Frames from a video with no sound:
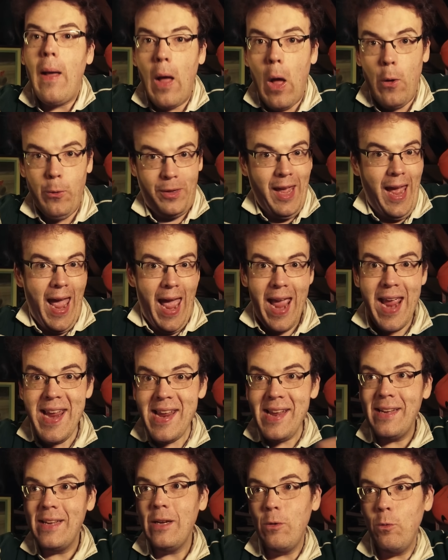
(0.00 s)

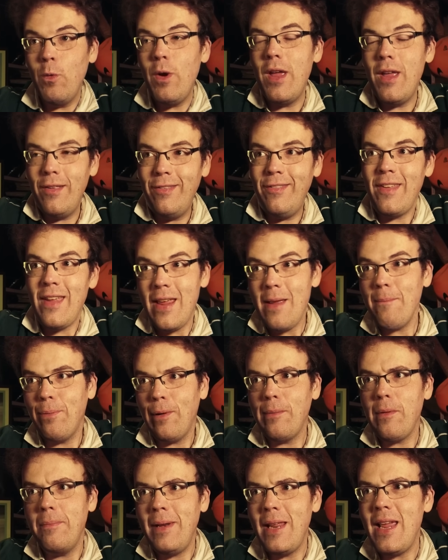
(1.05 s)
okay, we're seeing
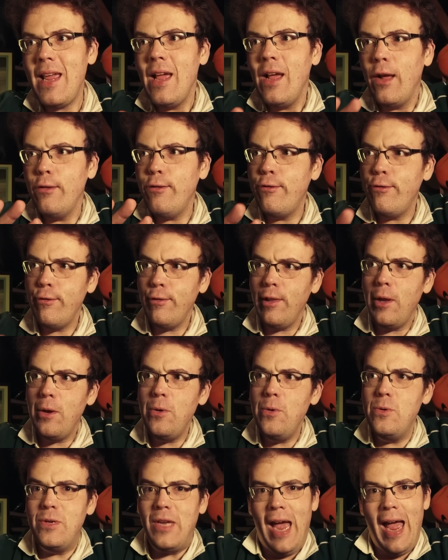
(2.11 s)
probably a
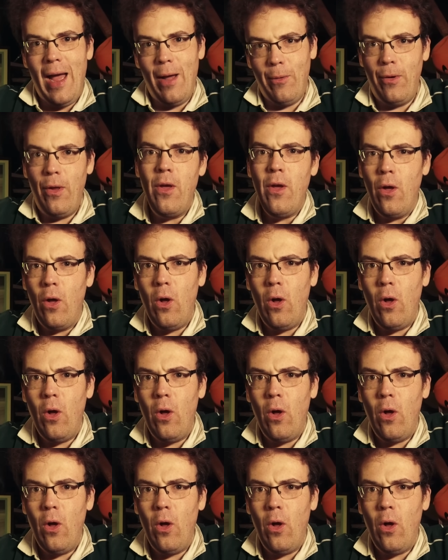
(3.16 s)
slowdown